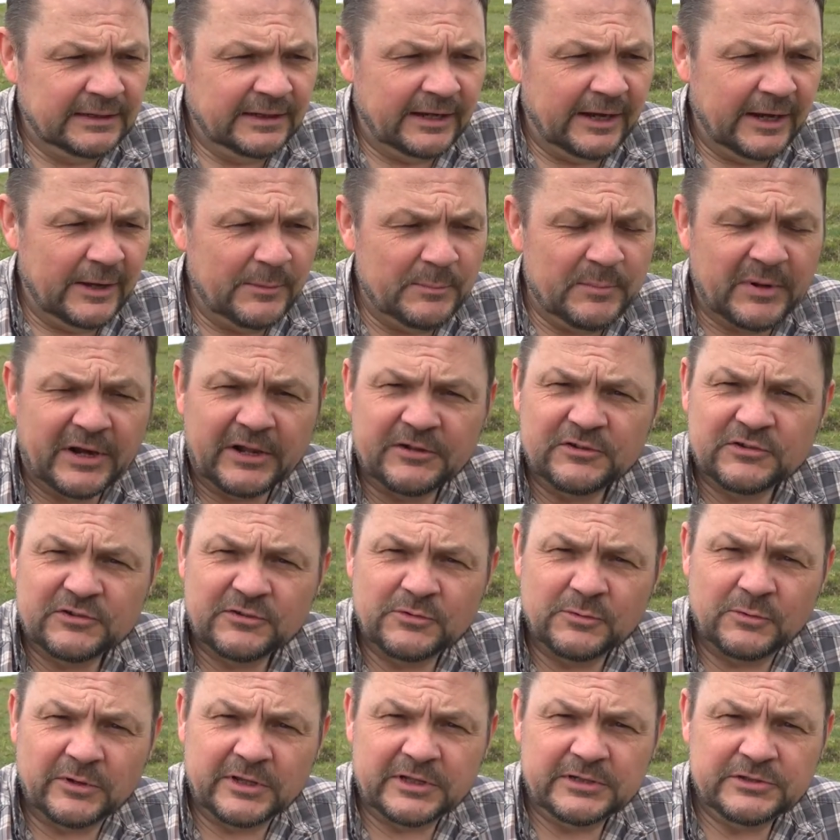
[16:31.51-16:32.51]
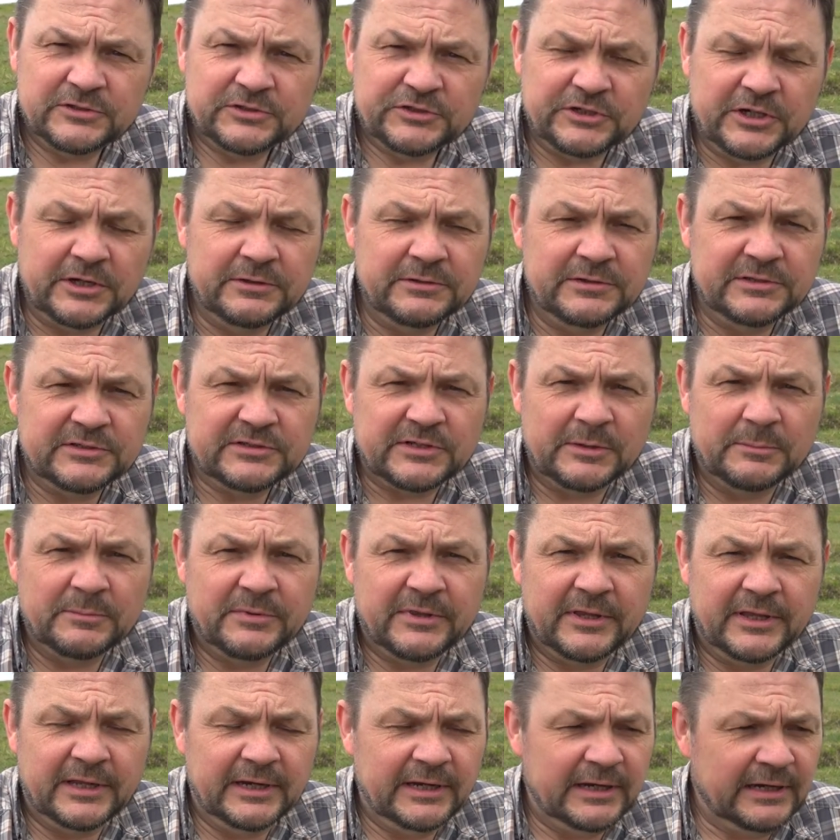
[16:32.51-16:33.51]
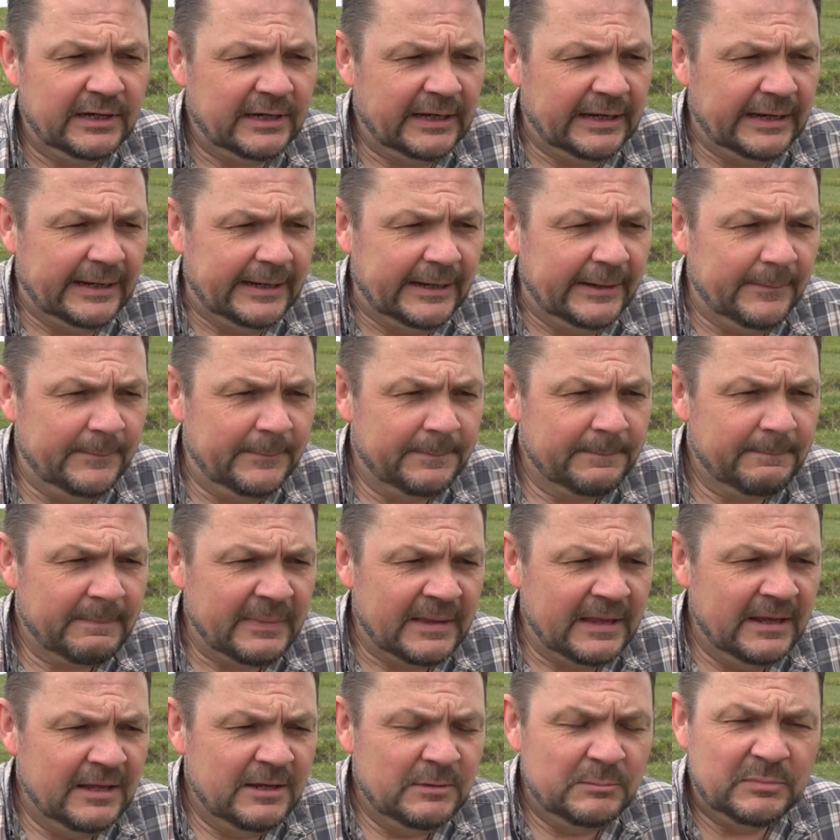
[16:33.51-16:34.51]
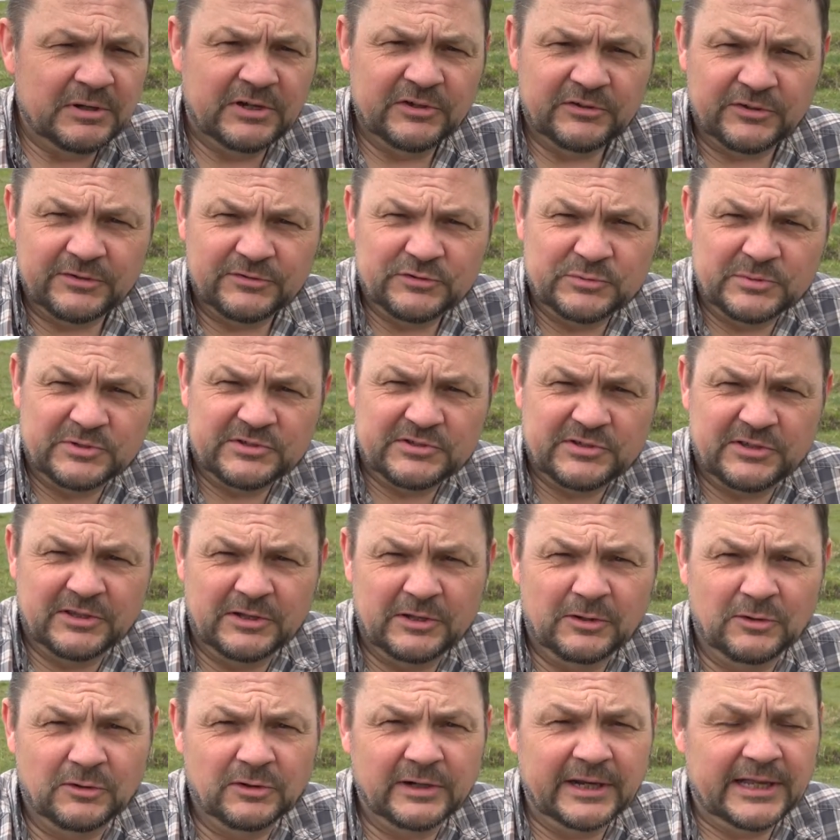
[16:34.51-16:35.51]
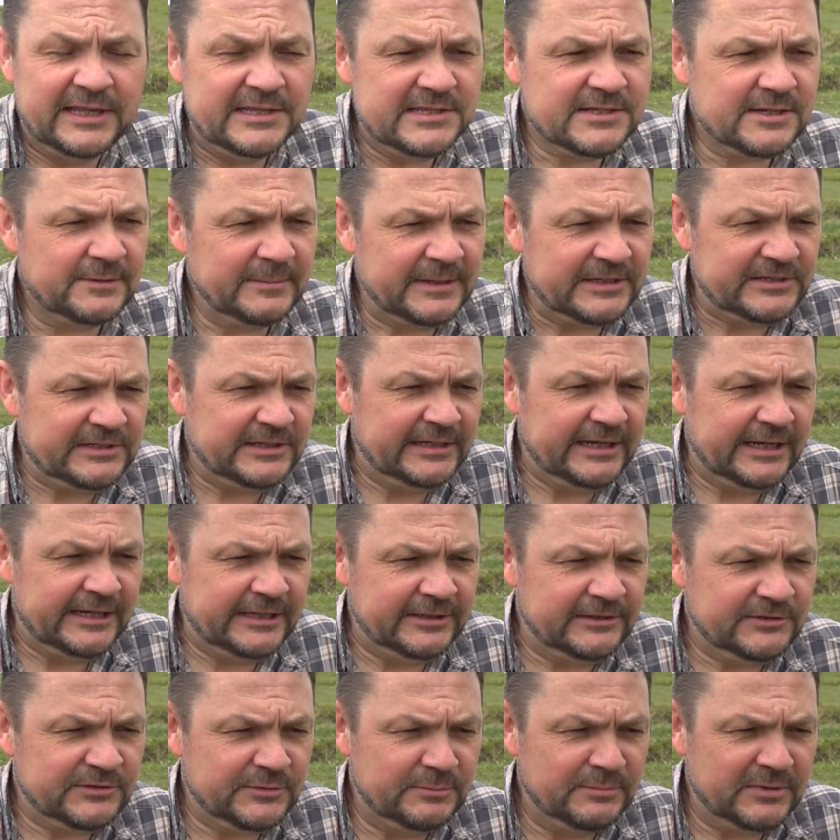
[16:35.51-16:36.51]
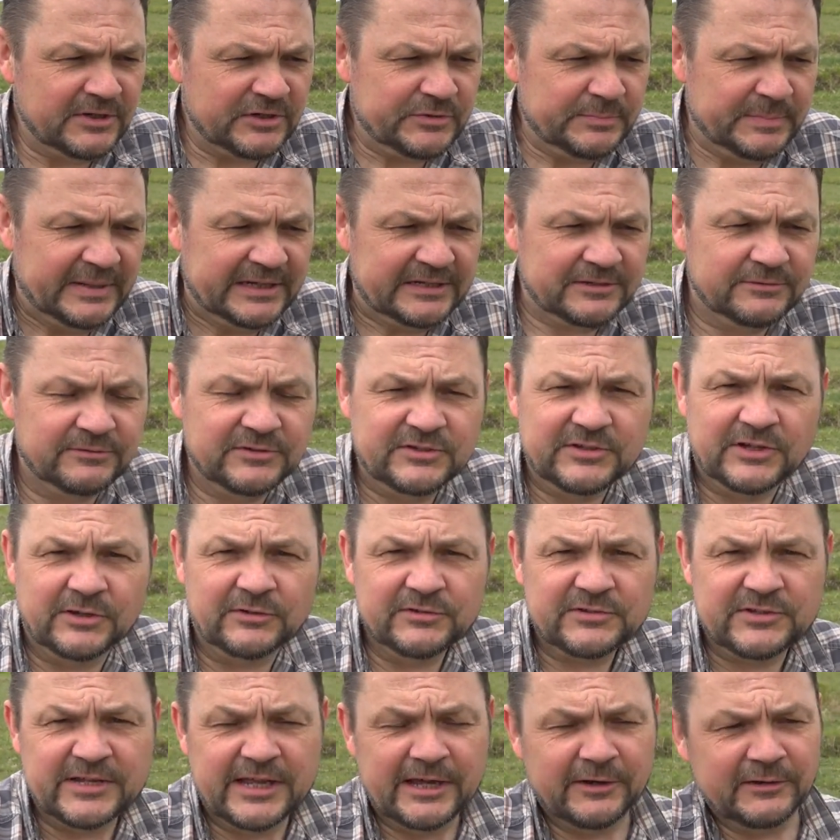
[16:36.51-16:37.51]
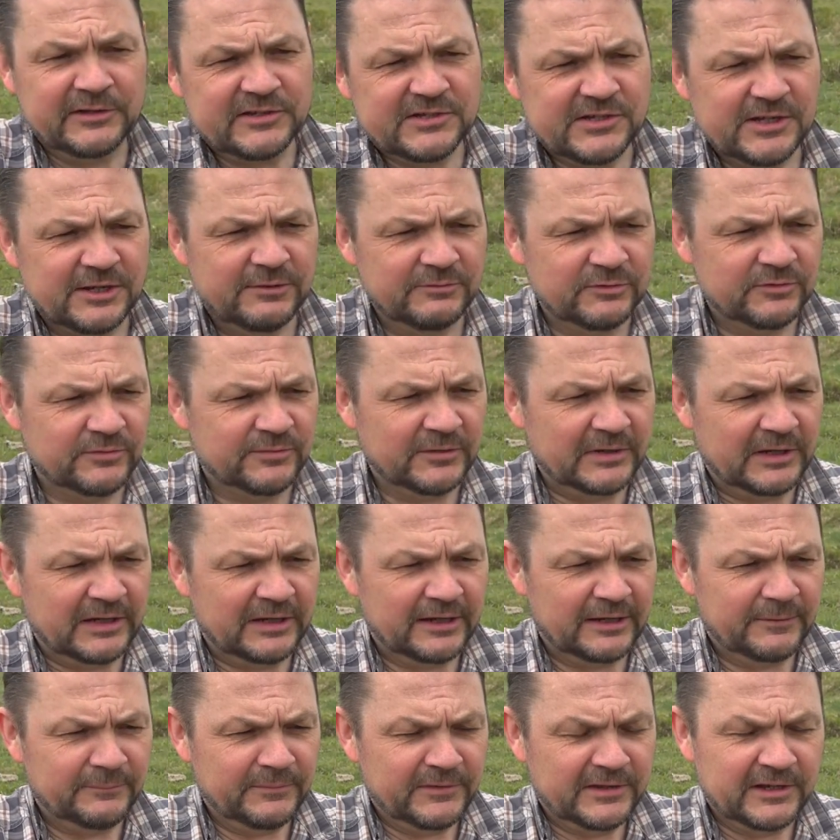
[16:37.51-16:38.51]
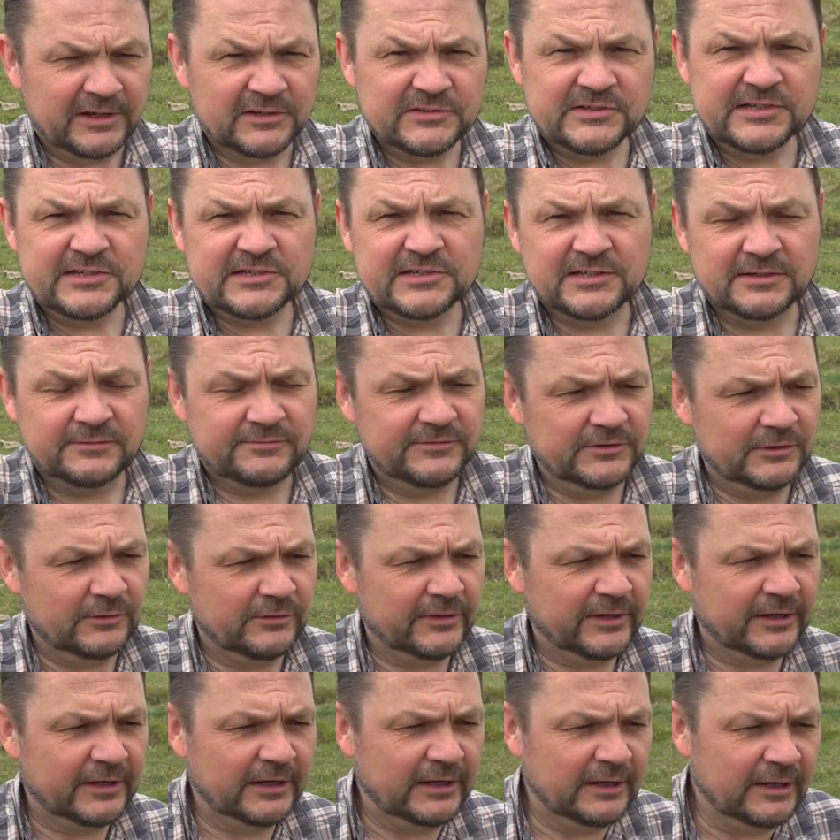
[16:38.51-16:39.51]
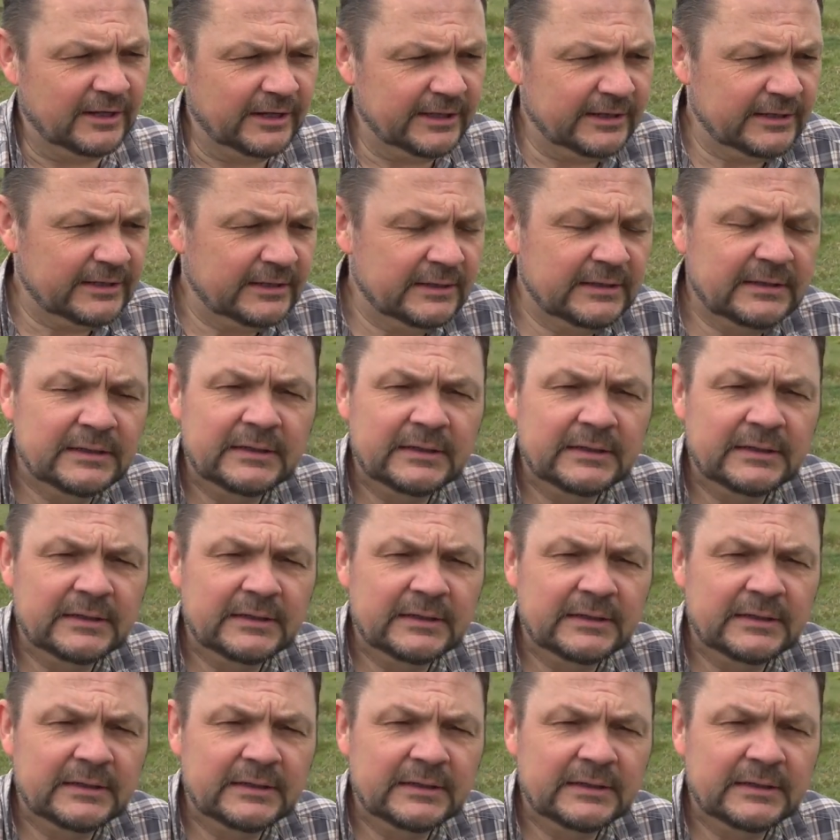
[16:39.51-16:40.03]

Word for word: Um, but I just thought I'd show you something. Um, because I switched to the long lens, I'm actually getting some much better results now in terms of uh, um, the artistic feel that I like.